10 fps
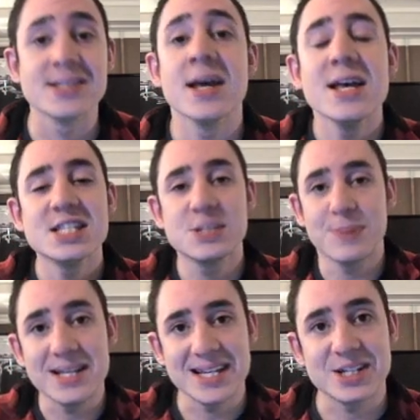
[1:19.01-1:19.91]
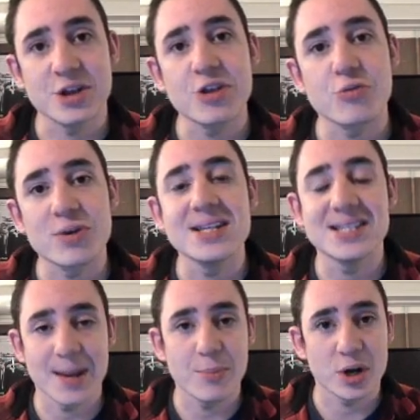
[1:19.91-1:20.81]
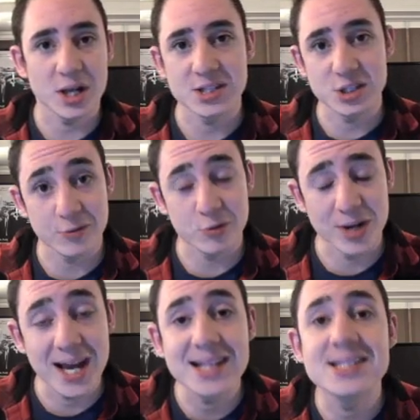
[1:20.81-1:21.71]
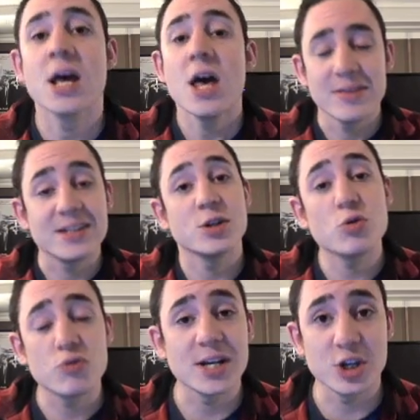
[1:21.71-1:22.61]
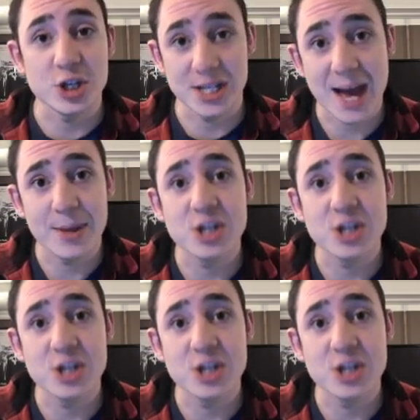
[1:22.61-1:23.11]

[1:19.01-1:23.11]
splits into 3 separate clusters of grenades that deal really good damage